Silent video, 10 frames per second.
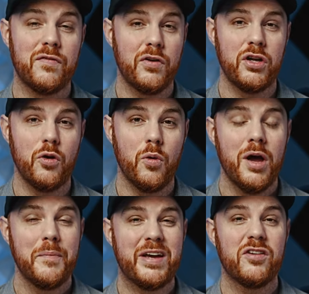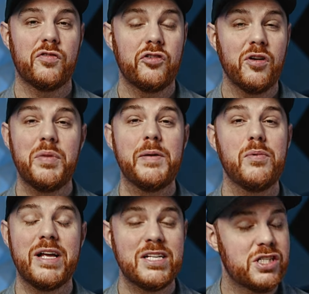for you, because for some
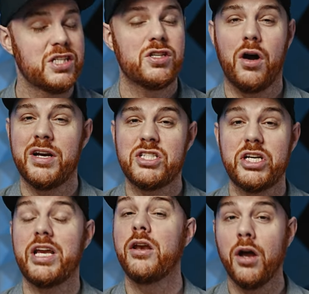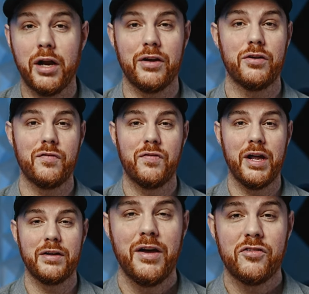people, it's just honestly not a good
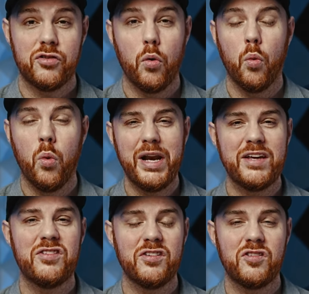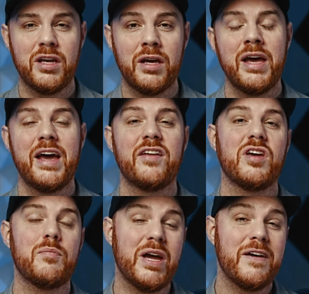fit. So what is this thing? It's
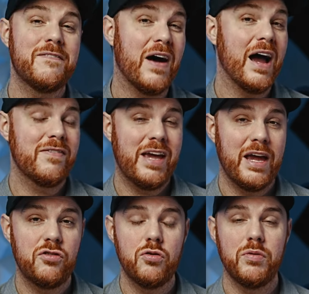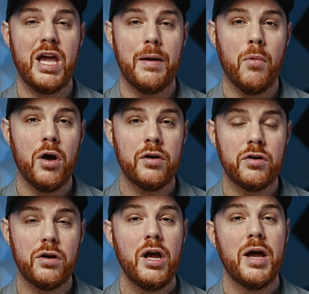a big 5K, 2K
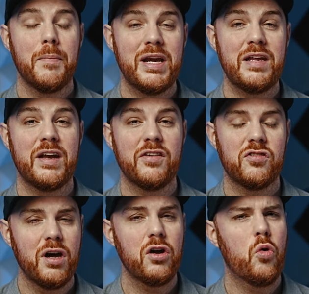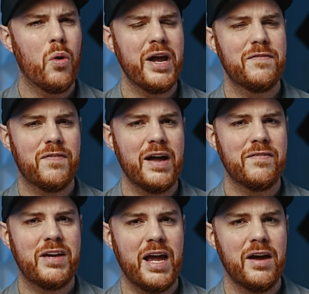monitor, meaning that it's not quite
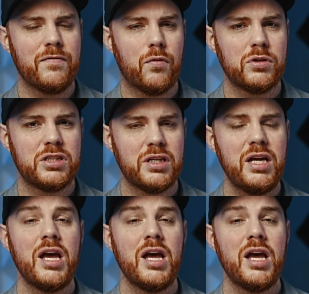5K, unfortunately,